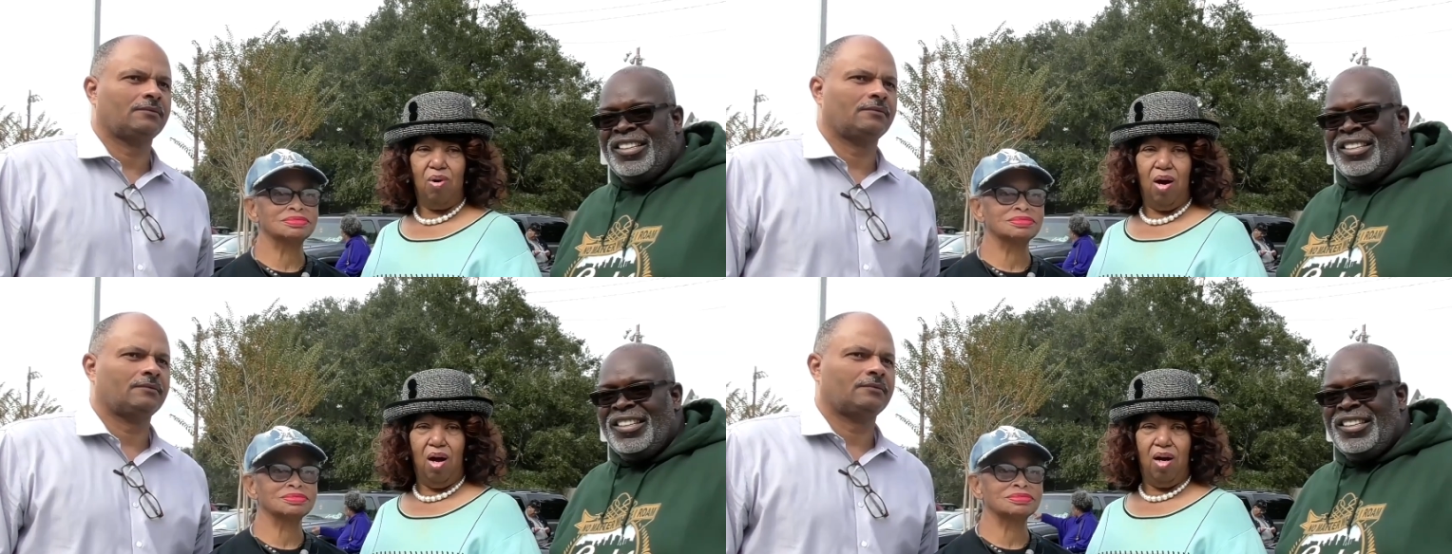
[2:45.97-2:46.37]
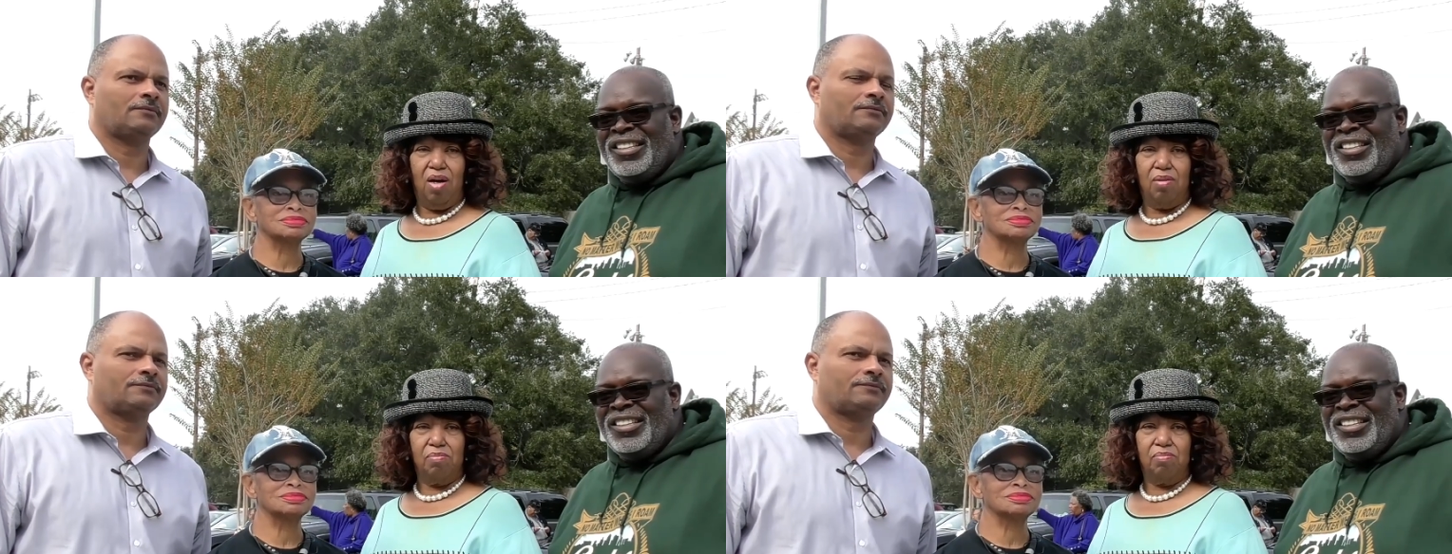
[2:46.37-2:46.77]

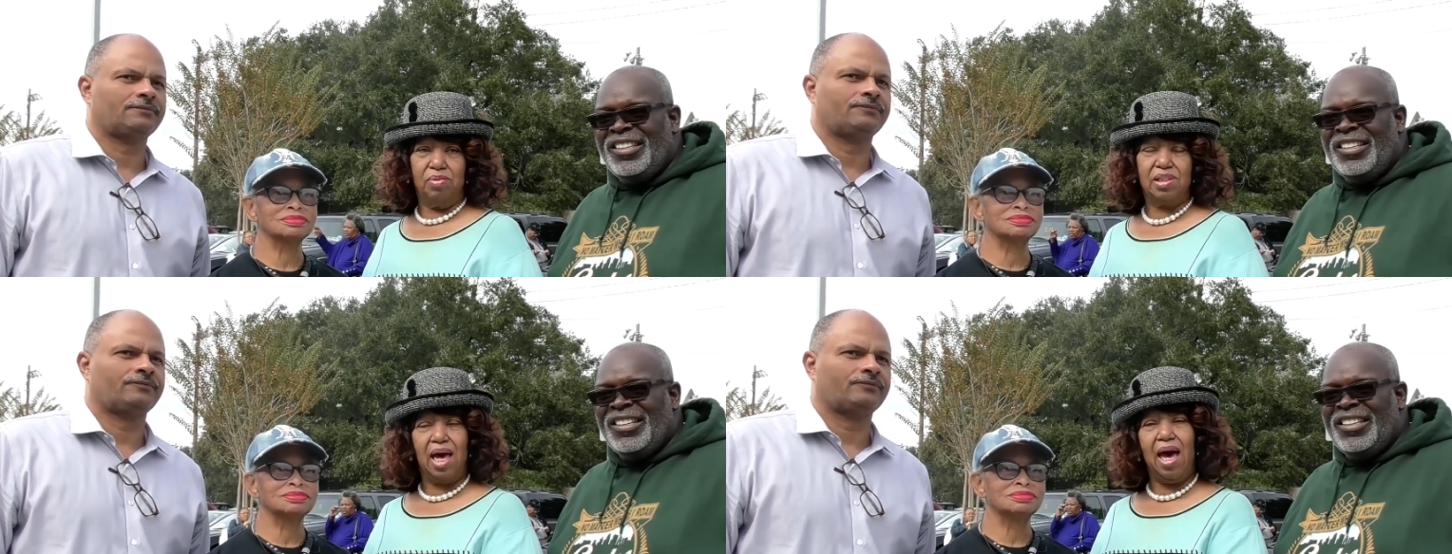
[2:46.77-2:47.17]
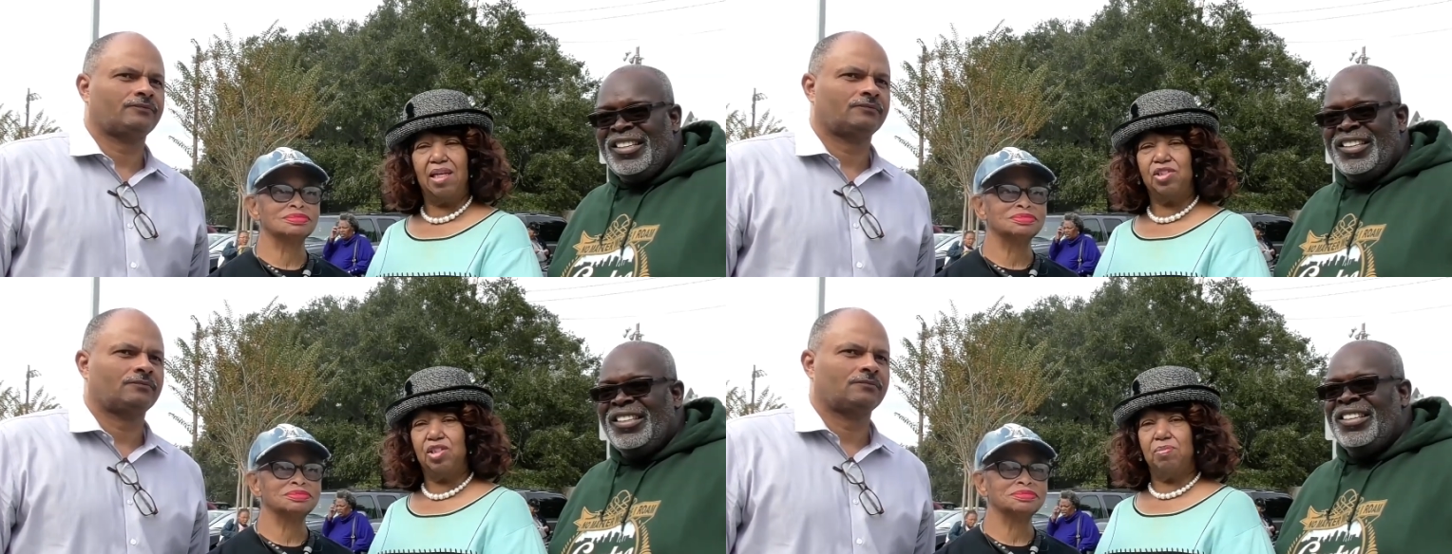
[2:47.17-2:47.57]
Speaker 1: um,
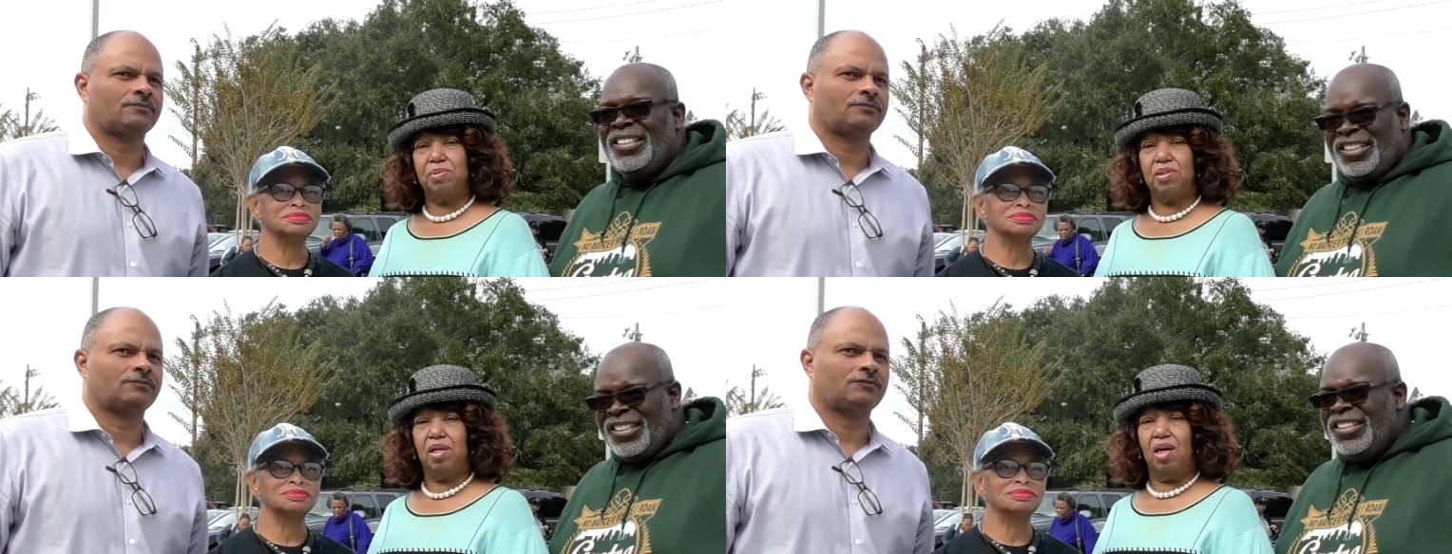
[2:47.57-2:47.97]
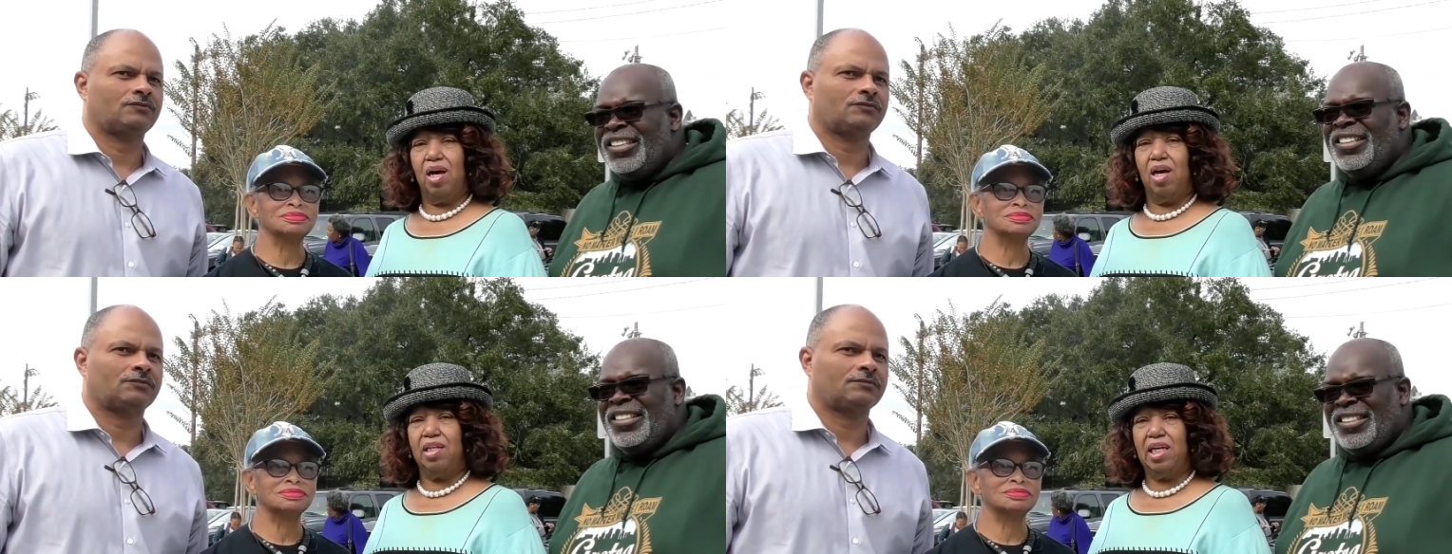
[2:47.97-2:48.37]
scholarships to
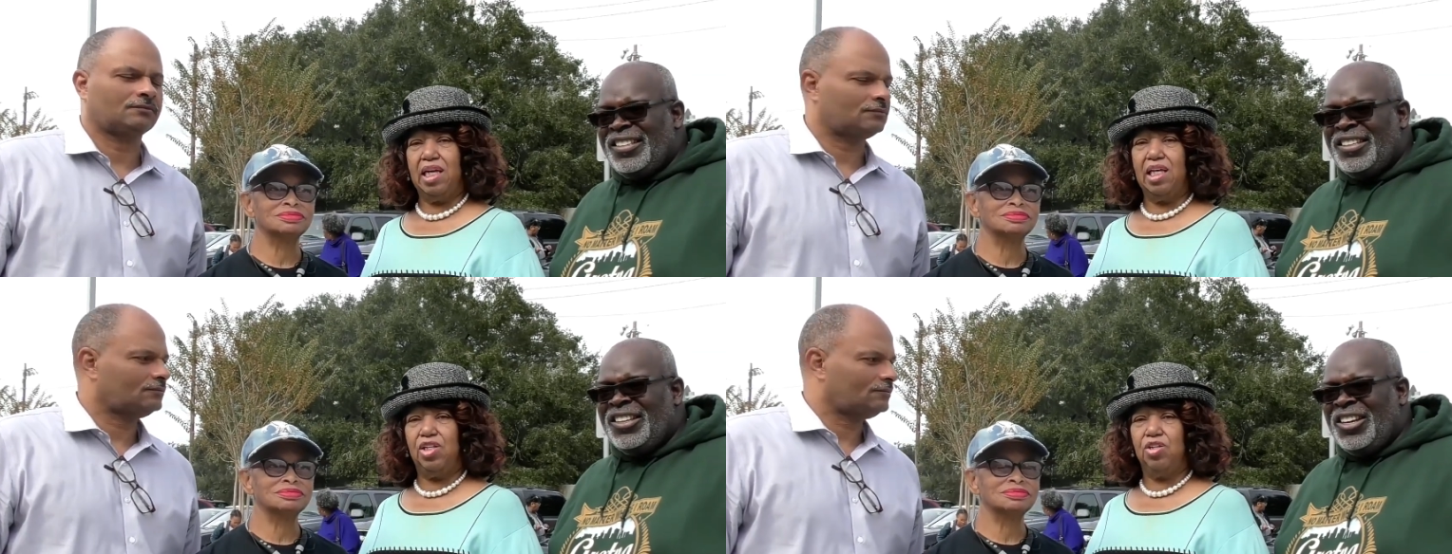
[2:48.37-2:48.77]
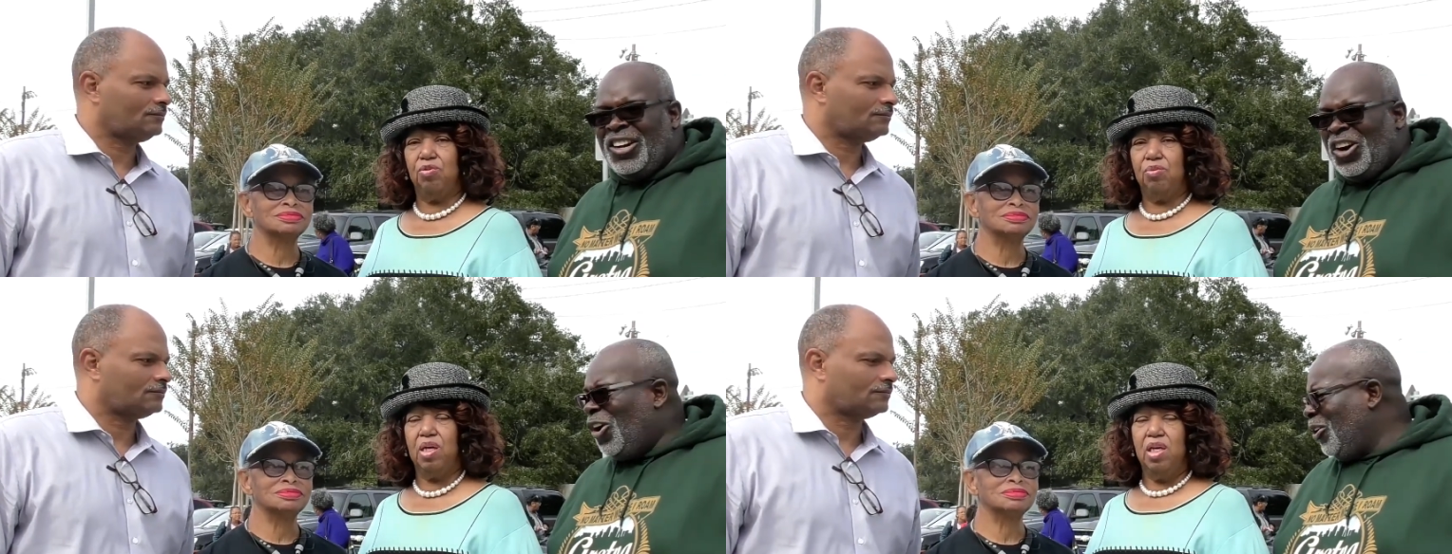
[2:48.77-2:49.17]
uh, needy
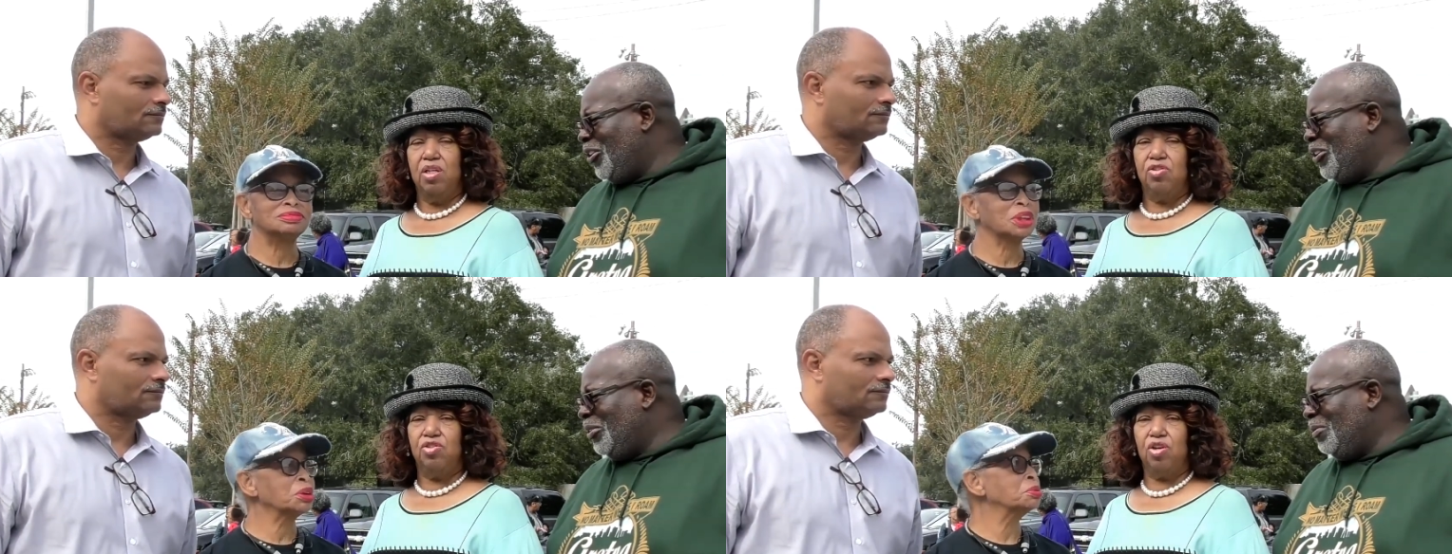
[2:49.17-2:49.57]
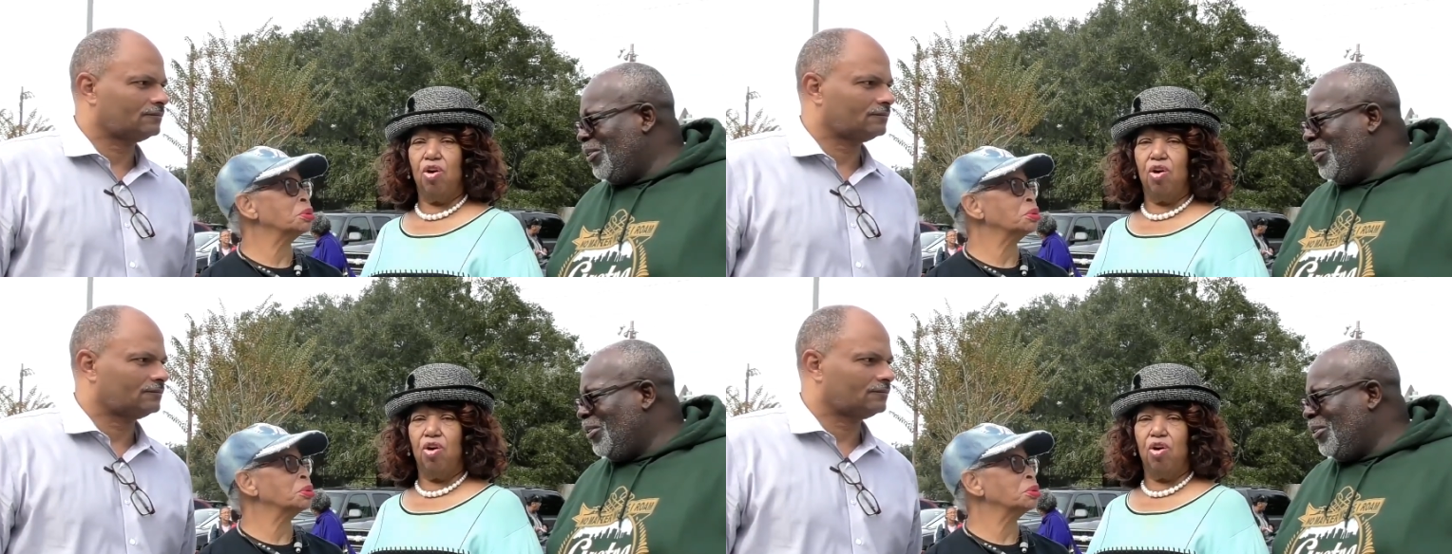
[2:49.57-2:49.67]
youth. Awesome. So